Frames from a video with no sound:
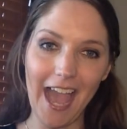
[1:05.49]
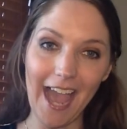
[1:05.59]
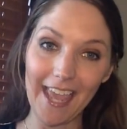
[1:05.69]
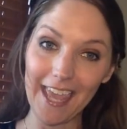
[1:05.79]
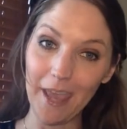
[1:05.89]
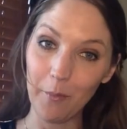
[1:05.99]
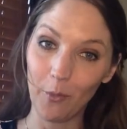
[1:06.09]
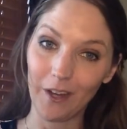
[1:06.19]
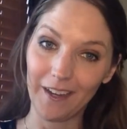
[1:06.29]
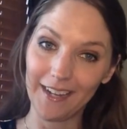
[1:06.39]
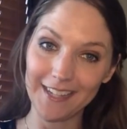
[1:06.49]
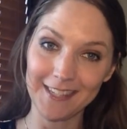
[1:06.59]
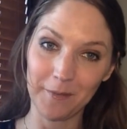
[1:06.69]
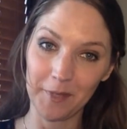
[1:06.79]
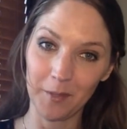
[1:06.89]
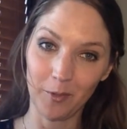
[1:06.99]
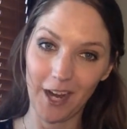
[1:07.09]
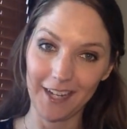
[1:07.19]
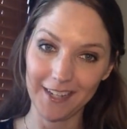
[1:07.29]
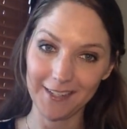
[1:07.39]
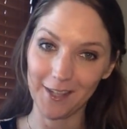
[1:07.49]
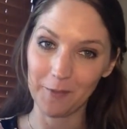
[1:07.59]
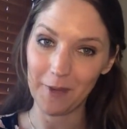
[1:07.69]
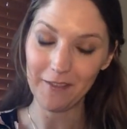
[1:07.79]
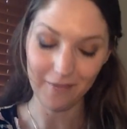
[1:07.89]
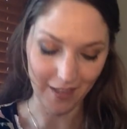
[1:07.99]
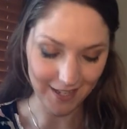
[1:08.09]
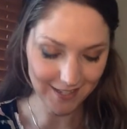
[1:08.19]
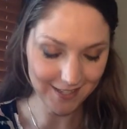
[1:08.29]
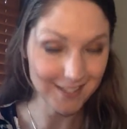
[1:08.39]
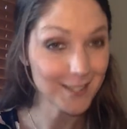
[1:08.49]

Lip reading: I am wearing some of the products on my face,